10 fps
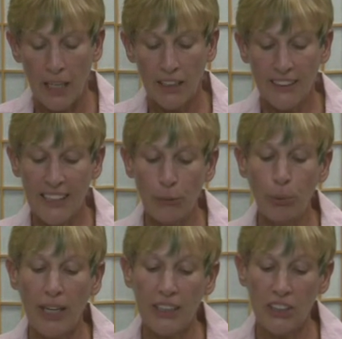The Zen
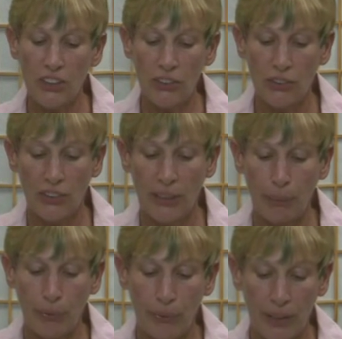practitioner, step
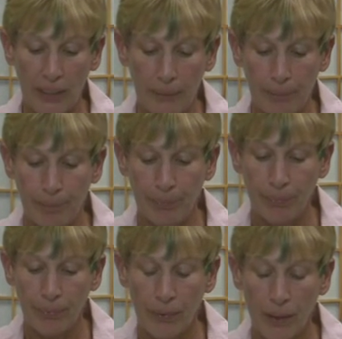three.
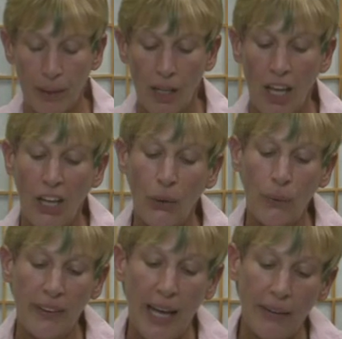
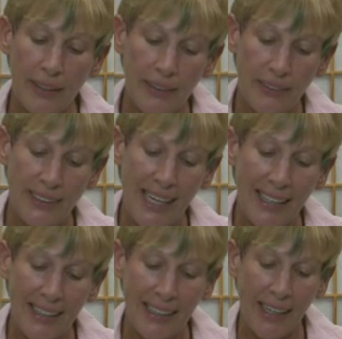Without
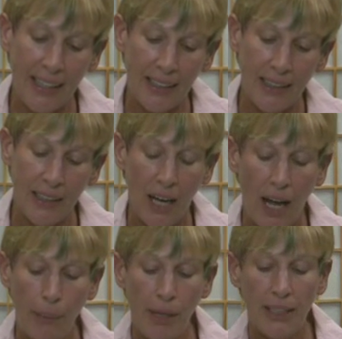understanding it,
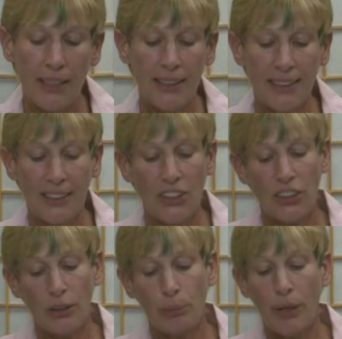I made a
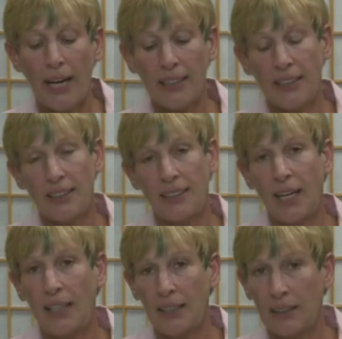decision to practice
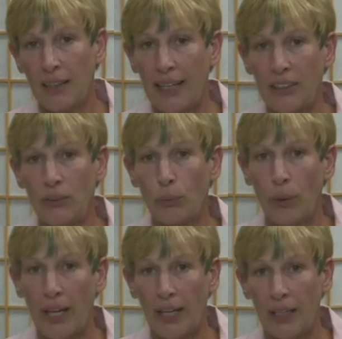an enlightened
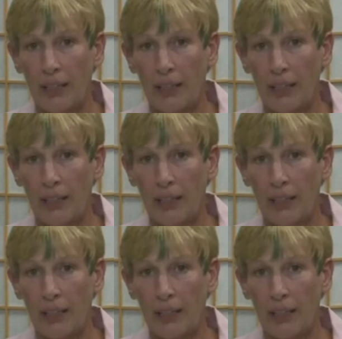way.